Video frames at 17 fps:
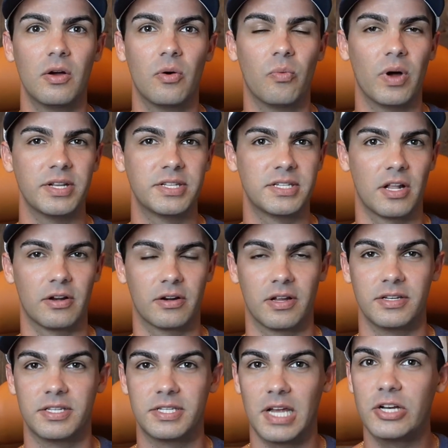what seller
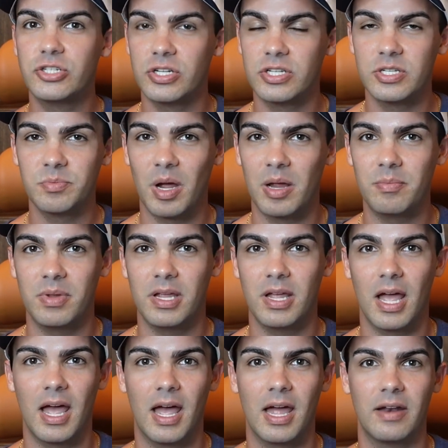concessions might be
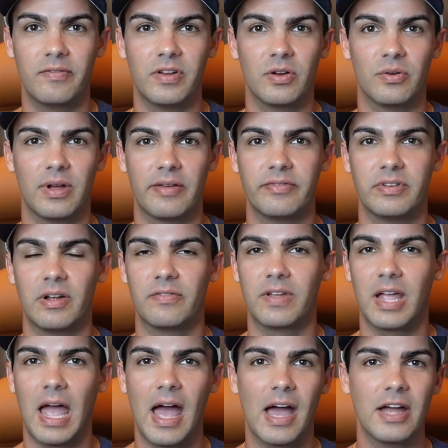had if you don't have enough
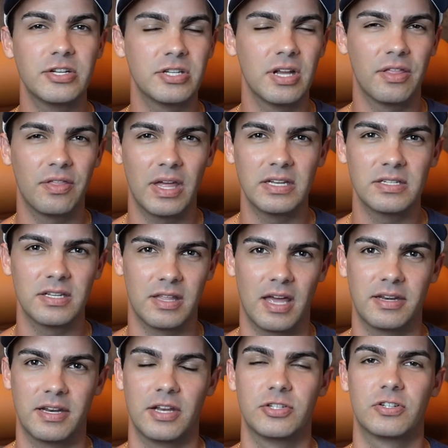cash, things of
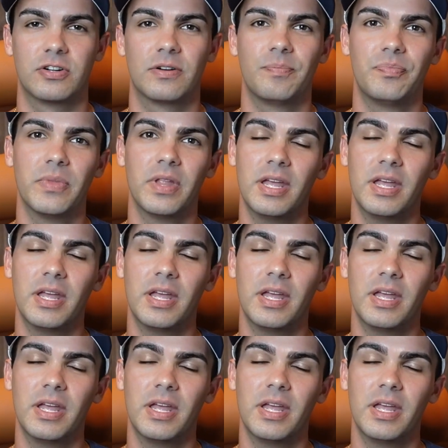that nature.